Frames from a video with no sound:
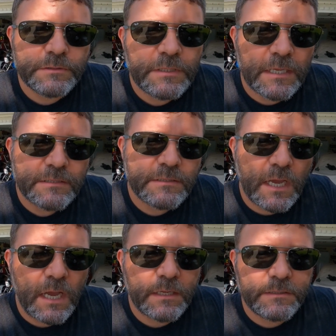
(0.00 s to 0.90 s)
It's not
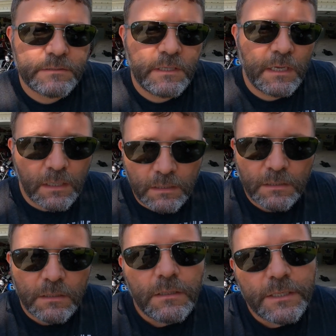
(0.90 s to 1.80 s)
stock. It's not
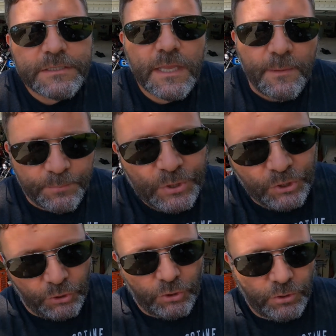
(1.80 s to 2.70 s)

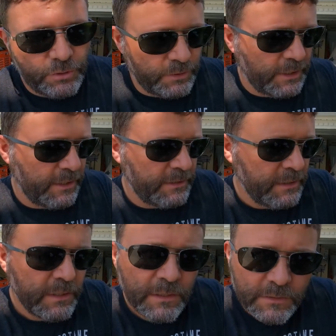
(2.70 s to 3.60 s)
pure. Okay,
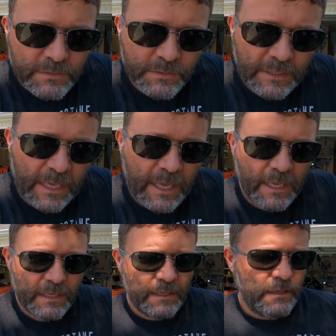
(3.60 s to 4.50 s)
so the
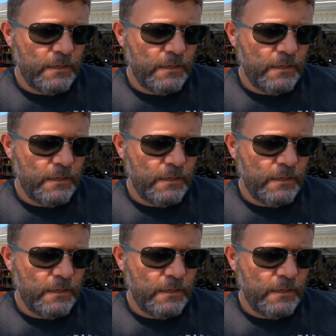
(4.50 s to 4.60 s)
guy,